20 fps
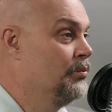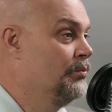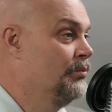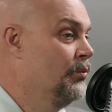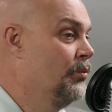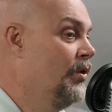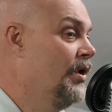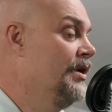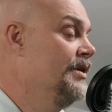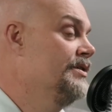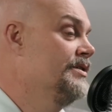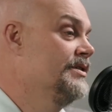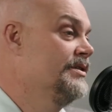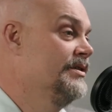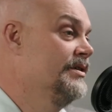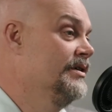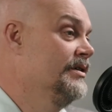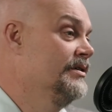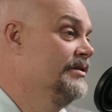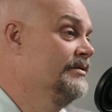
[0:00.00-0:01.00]
was
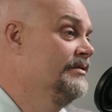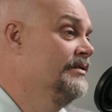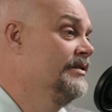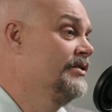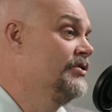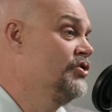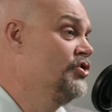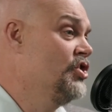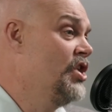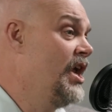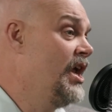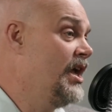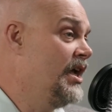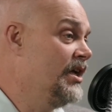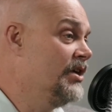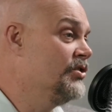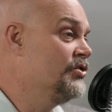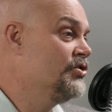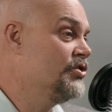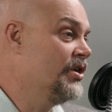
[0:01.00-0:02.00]
the
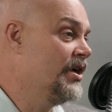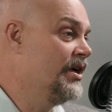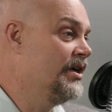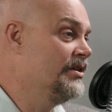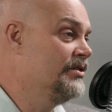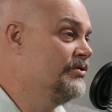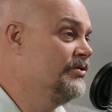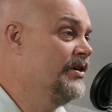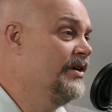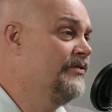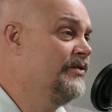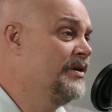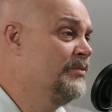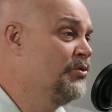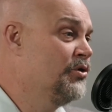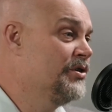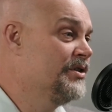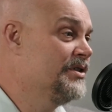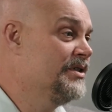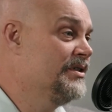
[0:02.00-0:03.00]
change? Do you have any
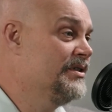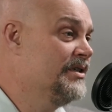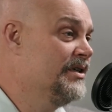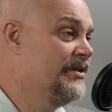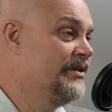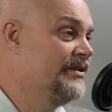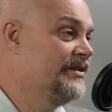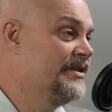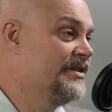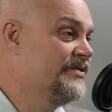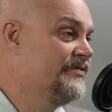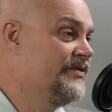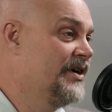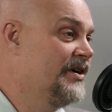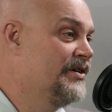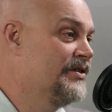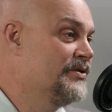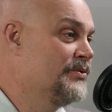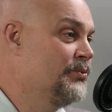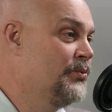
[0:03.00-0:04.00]
more detail as
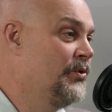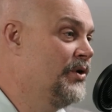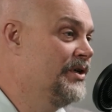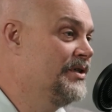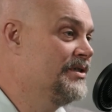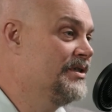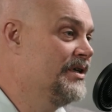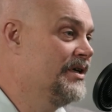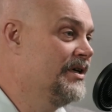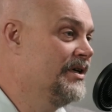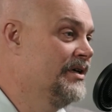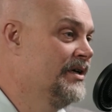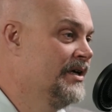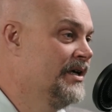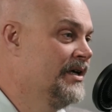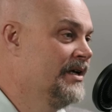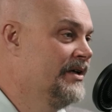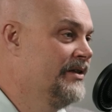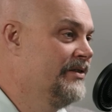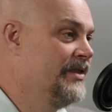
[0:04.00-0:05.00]
far as what
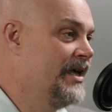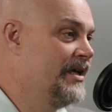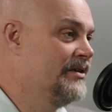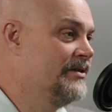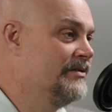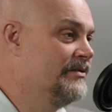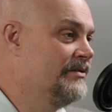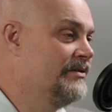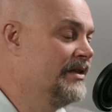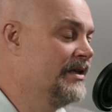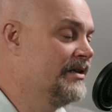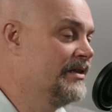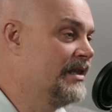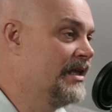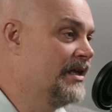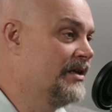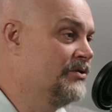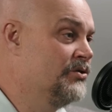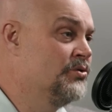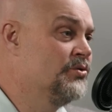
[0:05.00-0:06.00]

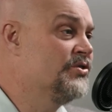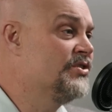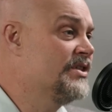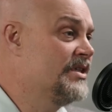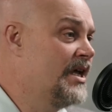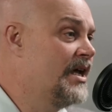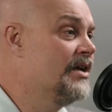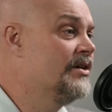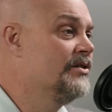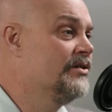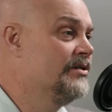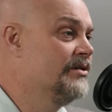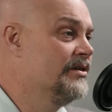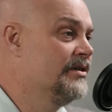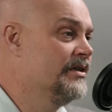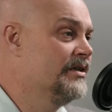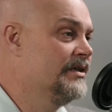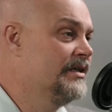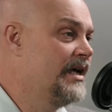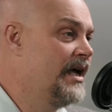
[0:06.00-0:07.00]
that new
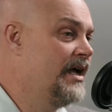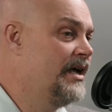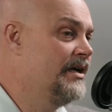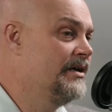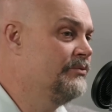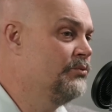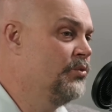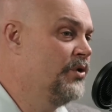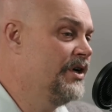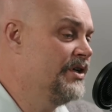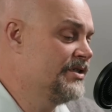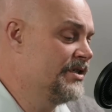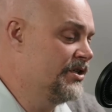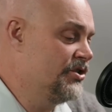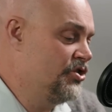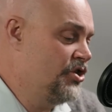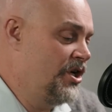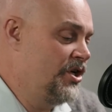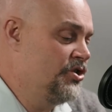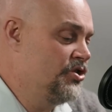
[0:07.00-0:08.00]
standard, what is it
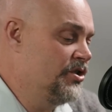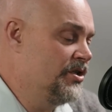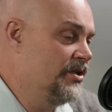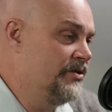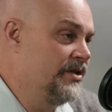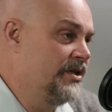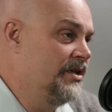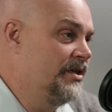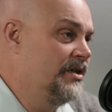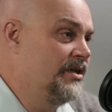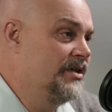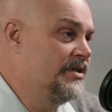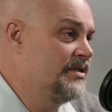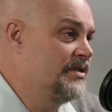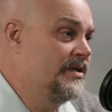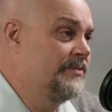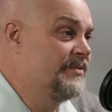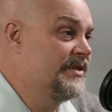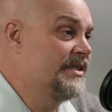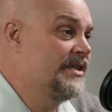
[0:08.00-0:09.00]
changing in the heat kits
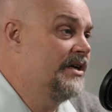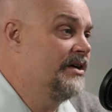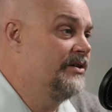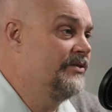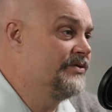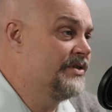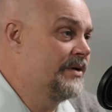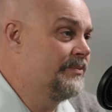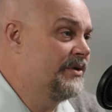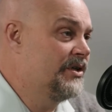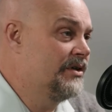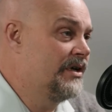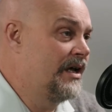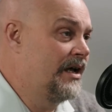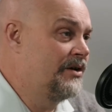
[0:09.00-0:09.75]
themselves? I mean, I